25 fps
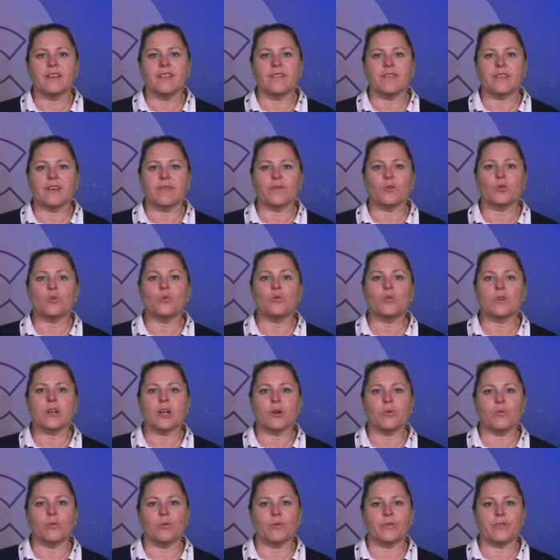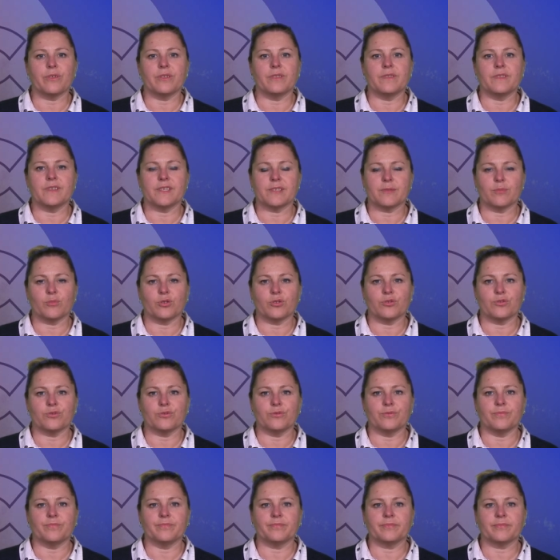they've all co-authored this
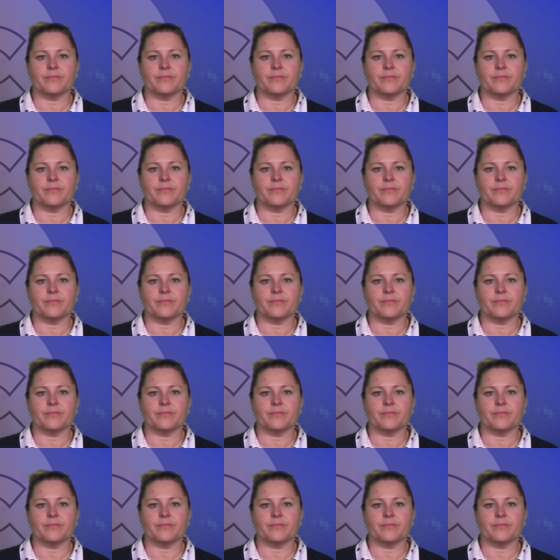module.